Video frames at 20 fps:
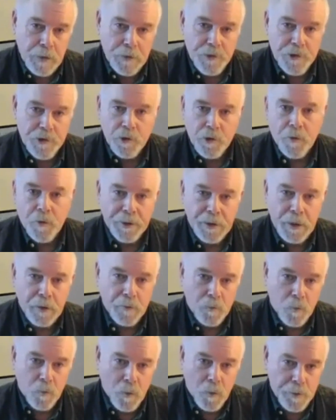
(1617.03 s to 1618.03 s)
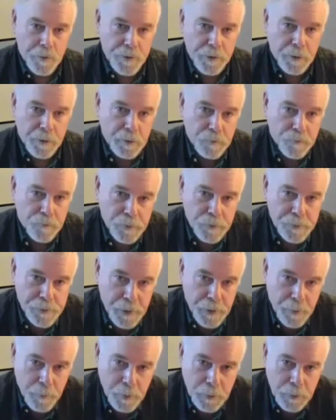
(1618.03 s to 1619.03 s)
slowing down the water cycle, for
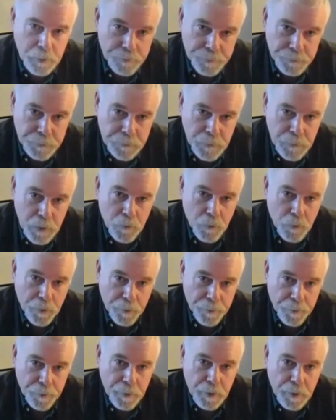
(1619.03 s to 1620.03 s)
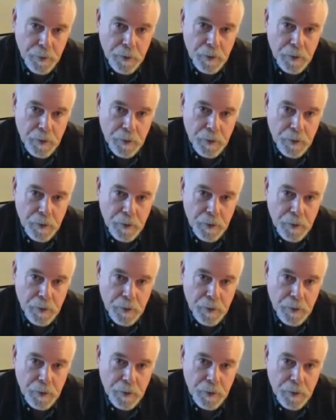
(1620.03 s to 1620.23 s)
example, with